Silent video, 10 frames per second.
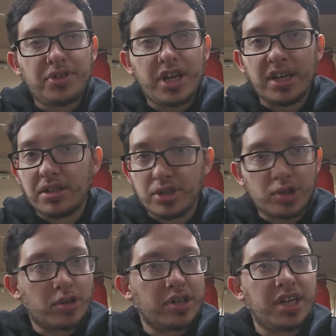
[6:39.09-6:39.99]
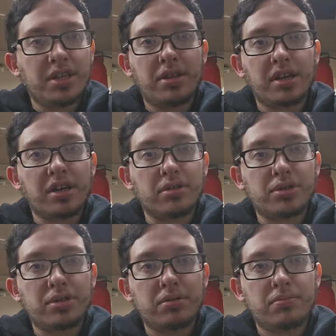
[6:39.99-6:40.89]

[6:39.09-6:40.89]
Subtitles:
and it doesn't hurt anything else.